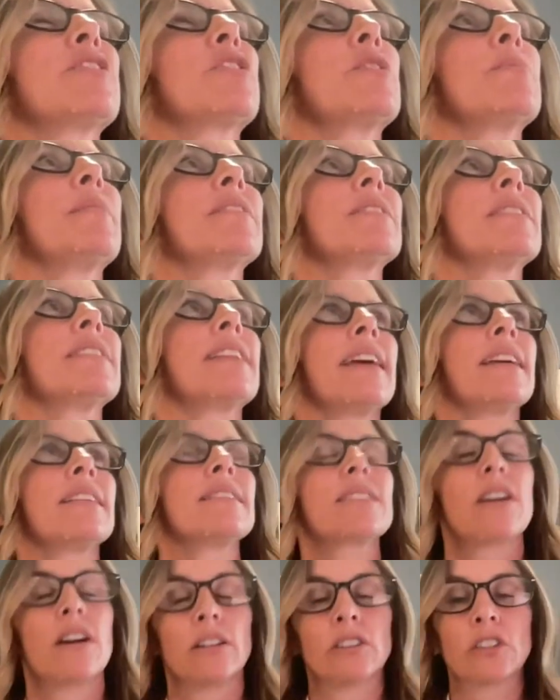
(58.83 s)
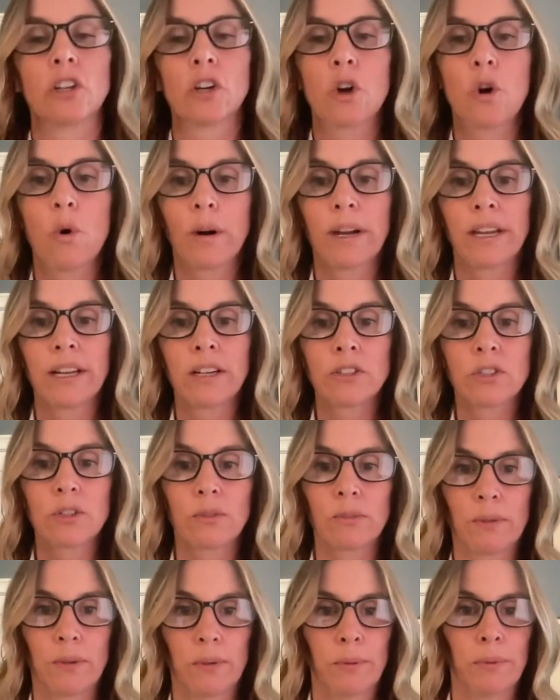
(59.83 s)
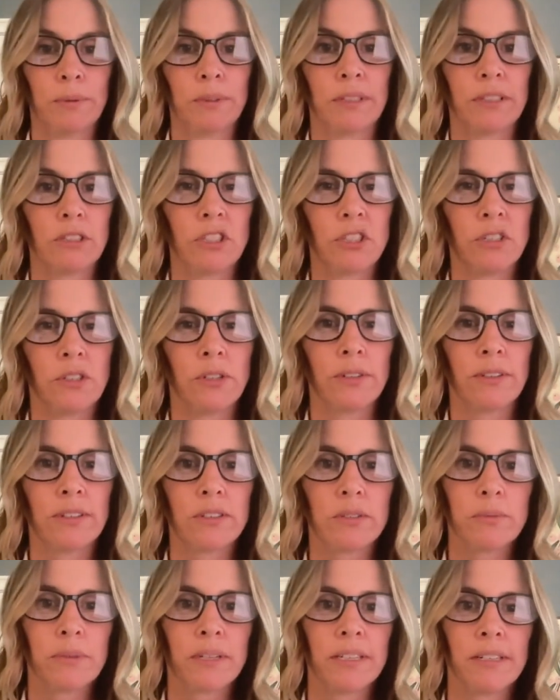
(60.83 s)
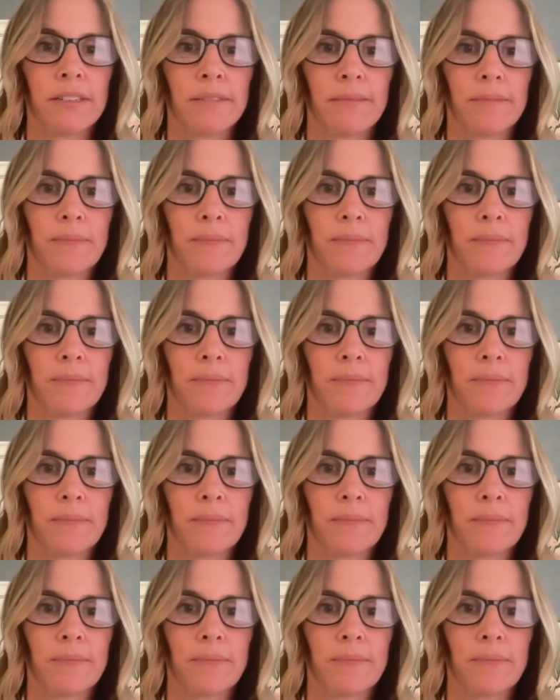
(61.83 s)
you about today is called Acoya Troon. Do you know this one?